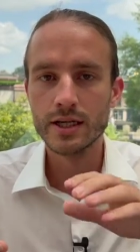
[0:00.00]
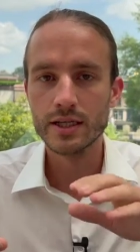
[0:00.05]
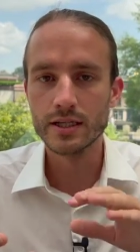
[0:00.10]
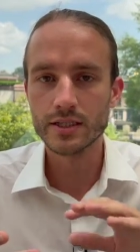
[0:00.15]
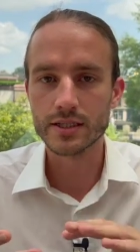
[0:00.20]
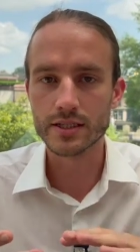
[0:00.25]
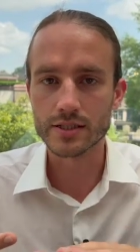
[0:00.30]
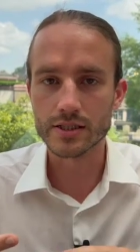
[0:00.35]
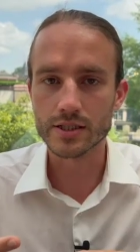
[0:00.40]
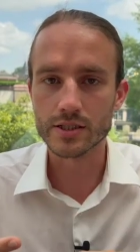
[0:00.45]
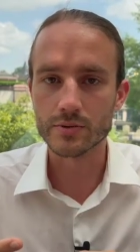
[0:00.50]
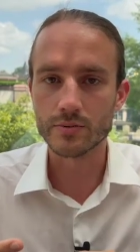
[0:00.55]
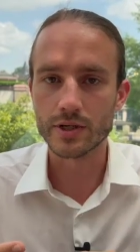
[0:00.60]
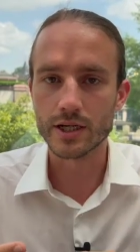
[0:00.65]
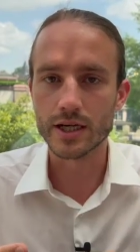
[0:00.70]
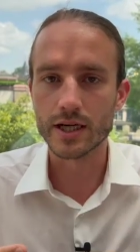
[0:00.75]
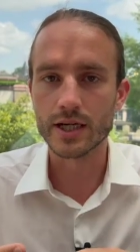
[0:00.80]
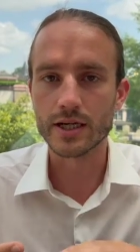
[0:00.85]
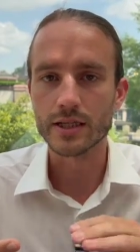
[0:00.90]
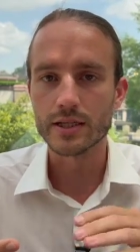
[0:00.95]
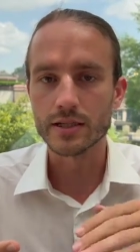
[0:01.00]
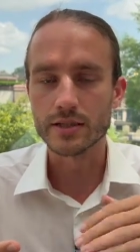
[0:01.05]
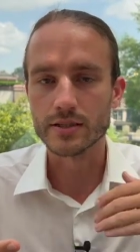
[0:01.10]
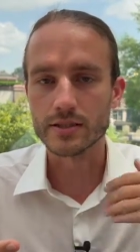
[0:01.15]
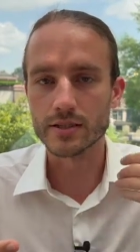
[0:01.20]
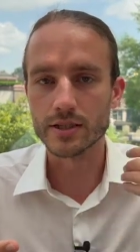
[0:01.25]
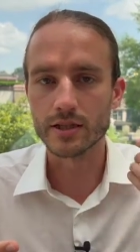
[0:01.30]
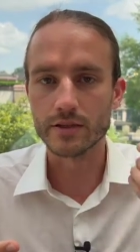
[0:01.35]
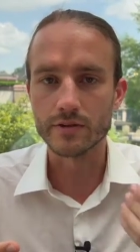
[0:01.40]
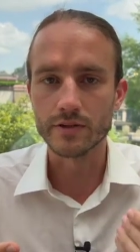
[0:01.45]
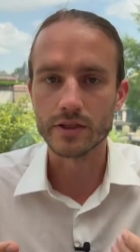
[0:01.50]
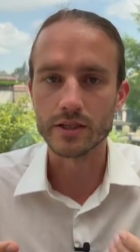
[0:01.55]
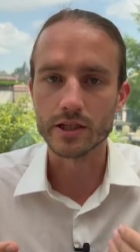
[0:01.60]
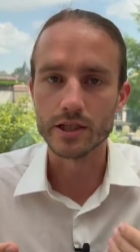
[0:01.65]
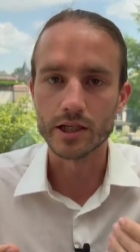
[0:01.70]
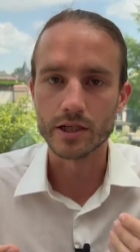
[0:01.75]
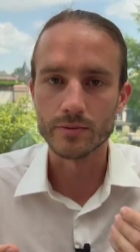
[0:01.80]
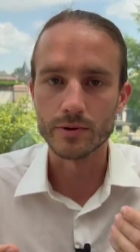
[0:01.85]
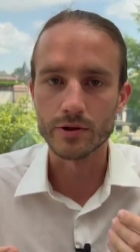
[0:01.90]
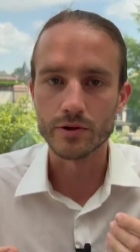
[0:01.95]
this is where I then start thinking
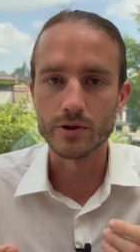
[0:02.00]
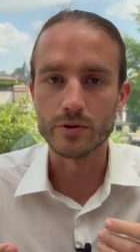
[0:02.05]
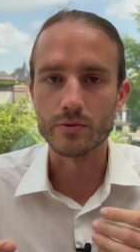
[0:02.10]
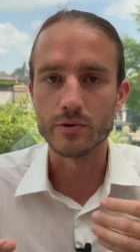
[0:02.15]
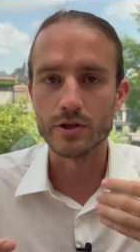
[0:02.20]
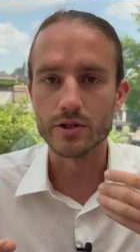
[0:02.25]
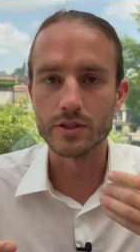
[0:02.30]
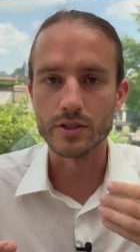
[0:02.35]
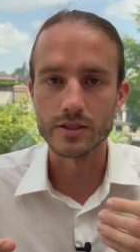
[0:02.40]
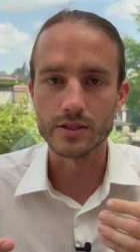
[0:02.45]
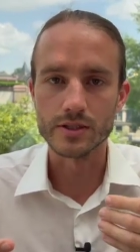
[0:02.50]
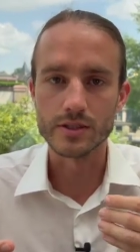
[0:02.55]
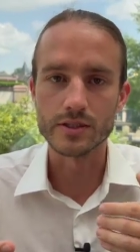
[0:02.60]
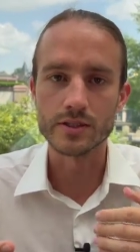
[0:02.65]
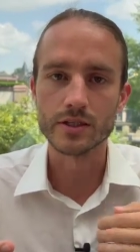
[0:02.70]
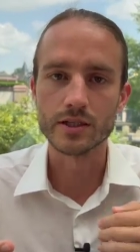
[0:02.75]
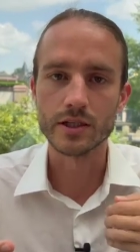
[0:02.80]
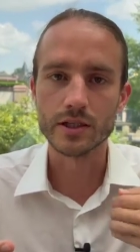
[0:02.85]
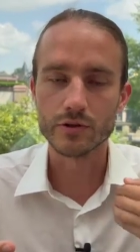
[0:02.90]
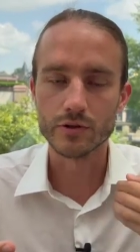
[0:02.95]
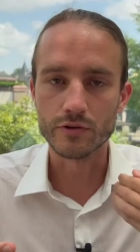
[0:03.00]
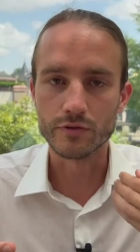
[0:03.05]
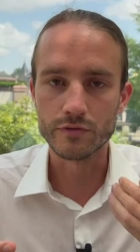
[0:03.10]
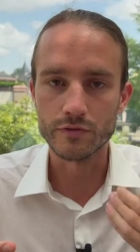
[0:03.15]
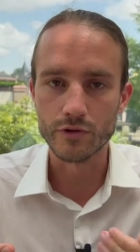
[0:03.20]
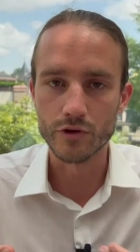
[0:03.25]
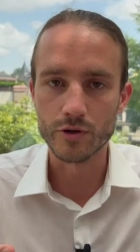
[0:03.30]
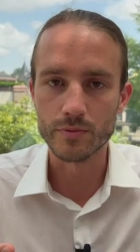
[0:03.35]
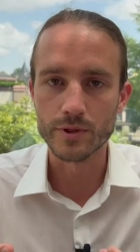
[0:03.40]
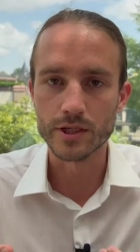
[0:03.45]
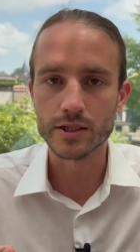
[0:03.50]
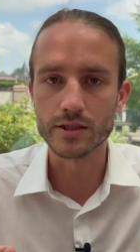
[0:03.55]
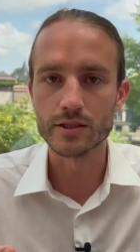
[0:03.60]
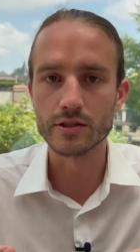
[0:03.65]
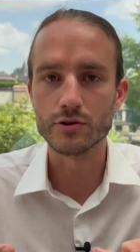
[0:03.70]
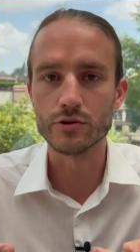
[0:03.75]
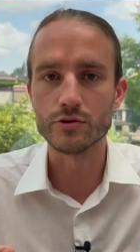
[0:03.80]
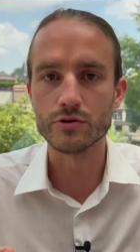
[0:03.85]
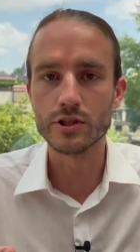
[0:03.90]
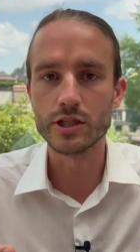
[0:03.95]
about what is a good format
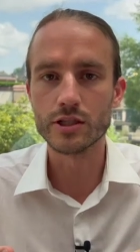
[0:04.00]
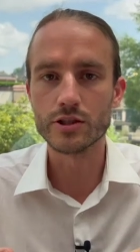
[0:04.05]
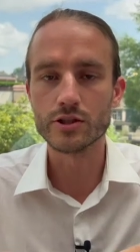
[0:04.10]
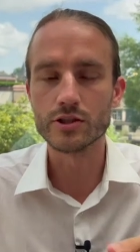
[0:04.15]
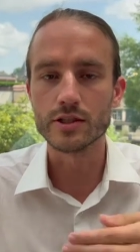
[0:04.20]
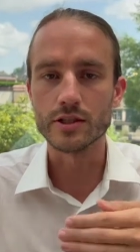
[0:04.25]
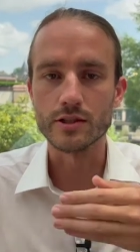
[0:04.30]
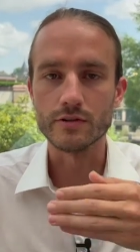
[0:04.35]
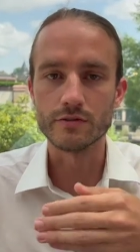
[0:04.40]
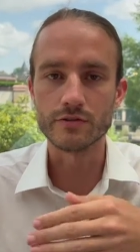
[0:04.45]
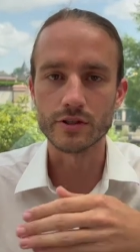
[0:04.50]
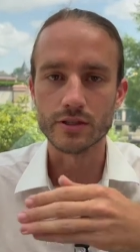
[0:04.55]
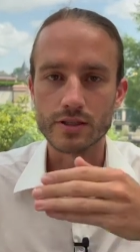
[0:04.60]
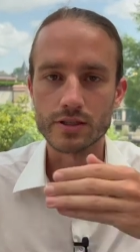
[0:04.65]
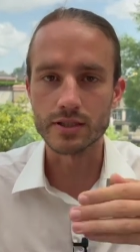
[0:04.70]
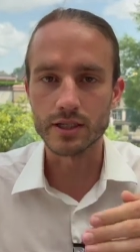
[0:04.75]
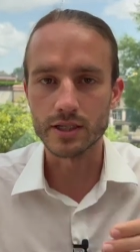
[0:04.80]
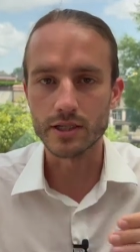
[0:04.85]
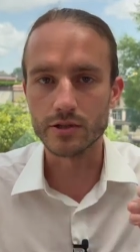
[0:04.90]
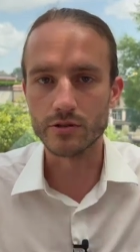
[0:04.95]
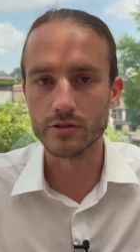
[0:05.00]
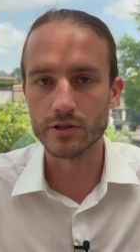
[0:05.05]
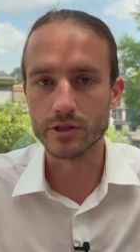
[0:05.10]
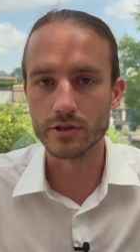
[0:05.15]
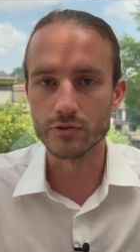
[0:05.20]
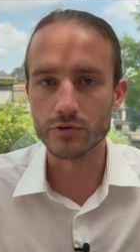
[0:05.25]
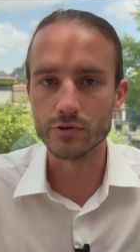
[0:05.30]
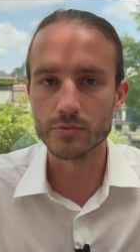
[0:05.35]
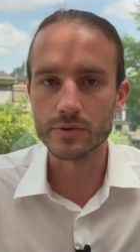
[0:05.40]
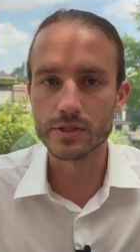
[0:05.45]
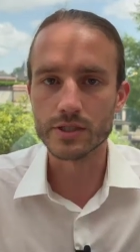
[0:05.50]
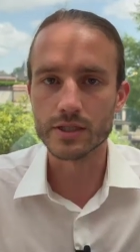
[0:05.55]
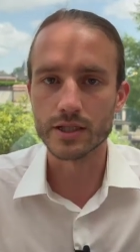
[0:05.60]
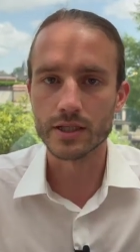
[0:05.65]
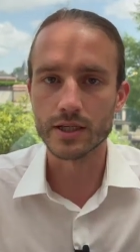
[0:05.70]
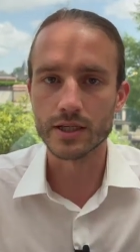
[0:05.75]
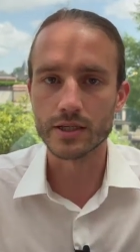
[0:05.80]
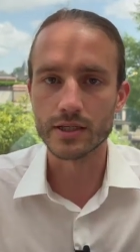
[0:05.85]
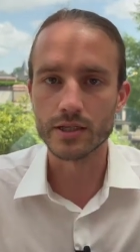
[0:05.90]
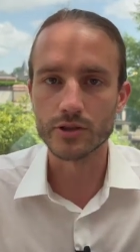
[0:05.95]
to reach the different stakeholder groups that
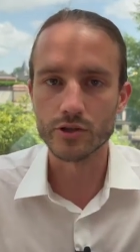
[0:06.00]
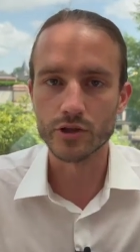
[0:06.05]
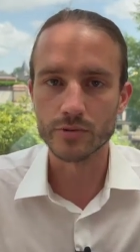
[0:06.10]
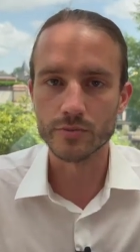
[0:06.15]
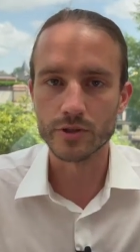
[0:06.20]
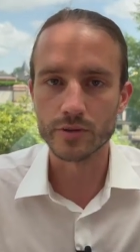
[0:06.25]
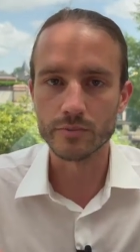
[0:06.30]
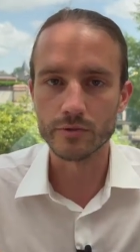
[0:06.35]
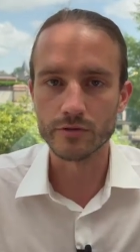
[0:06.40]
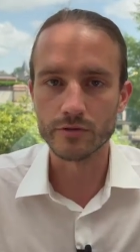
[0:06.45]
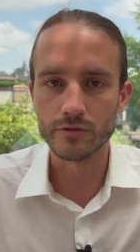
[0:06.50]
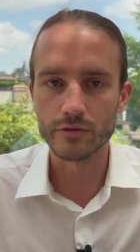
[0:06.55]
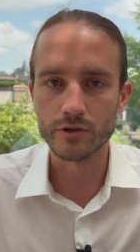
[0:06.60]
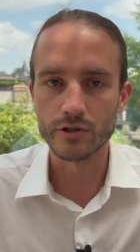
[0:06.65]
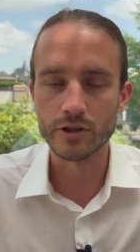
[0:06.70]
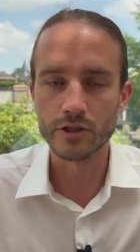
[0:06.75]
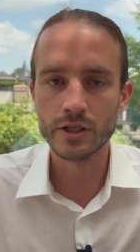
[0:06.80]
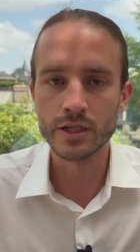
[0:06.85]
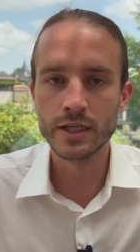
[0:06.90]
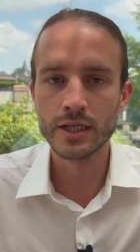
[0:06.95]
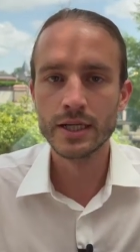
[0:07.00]
I determined before,